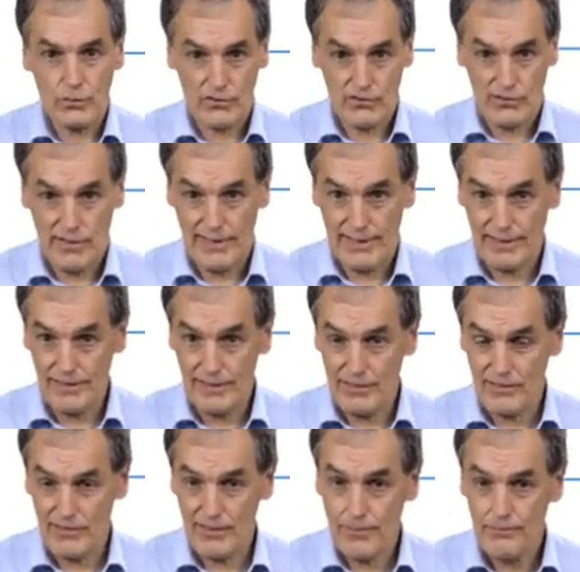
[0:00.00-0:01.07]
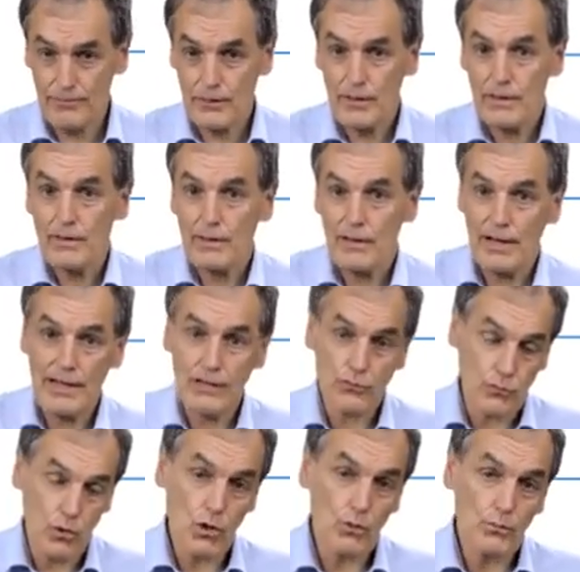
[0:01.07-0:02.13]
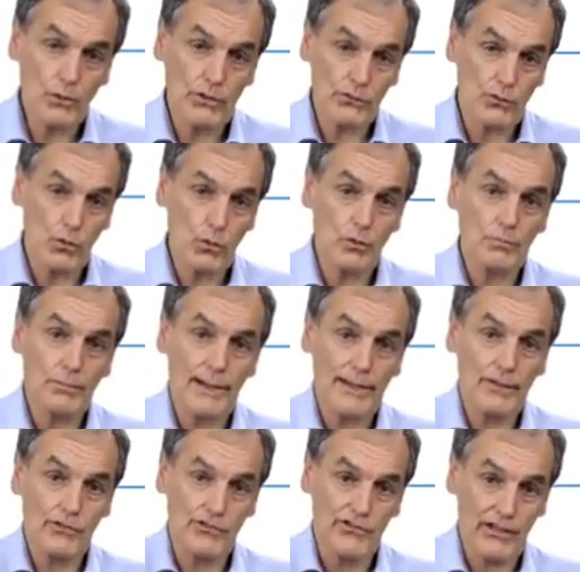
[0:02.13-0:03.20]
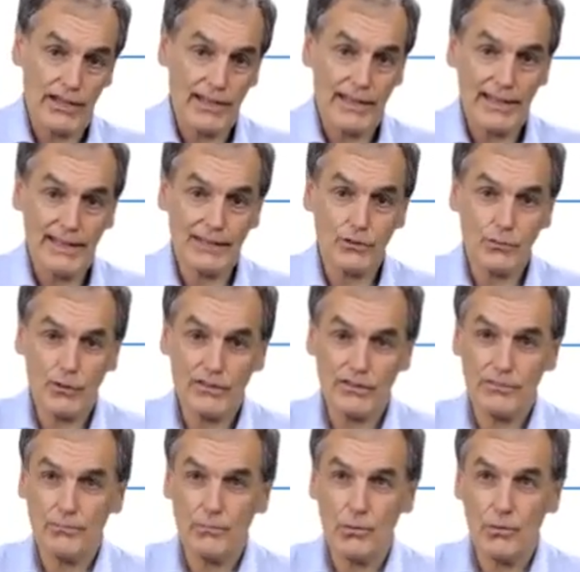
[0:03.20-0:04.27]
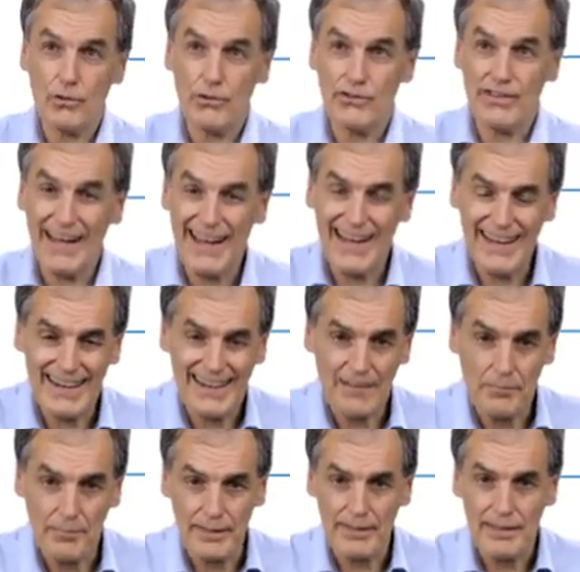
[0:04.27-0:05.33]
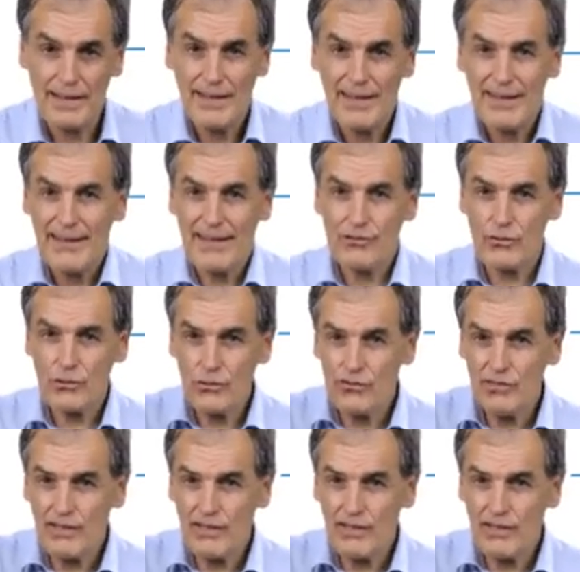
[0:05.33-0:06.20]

was like this. Rome was ruled by a general, it was more an army. And so you